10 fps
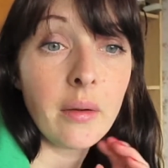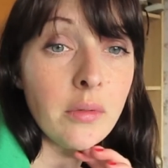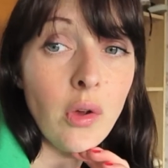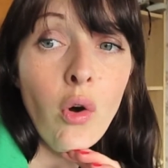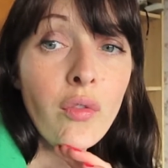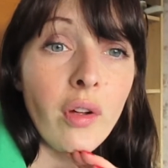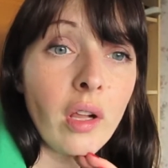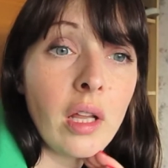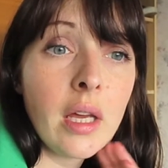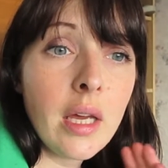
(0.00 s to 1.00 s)
It was
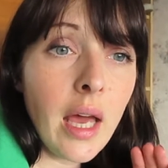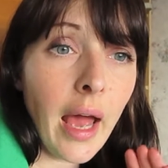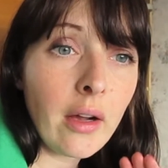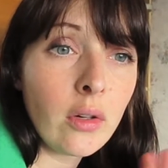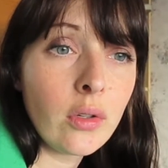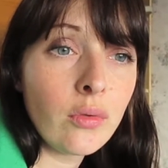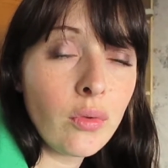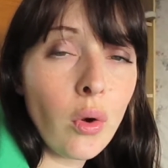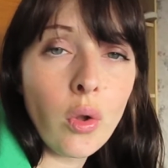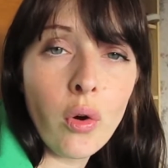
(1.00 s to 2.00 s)
awful. I couldn't
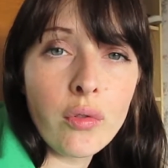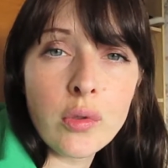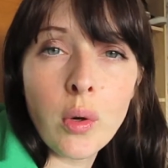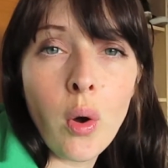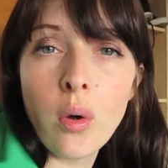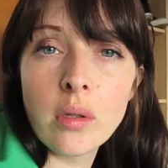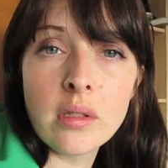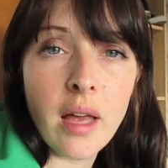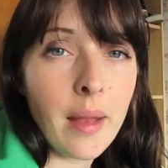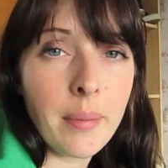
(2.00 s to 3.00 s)
roll over to a cold
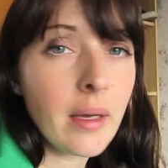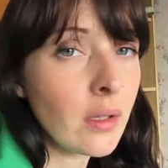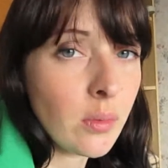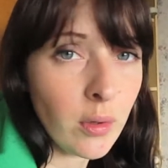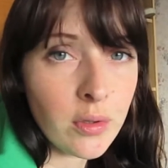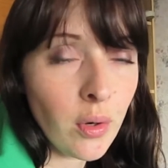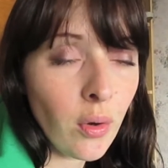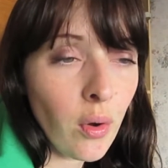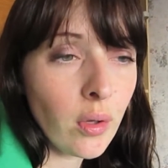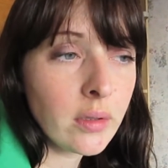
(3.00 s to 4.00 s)
side because there was no
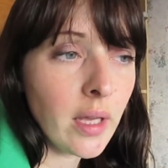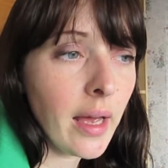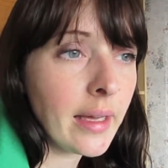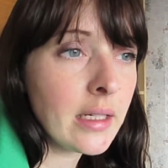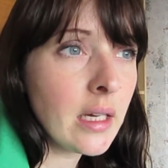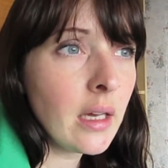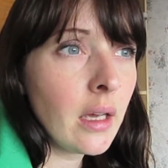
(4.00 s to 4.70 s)
cold side.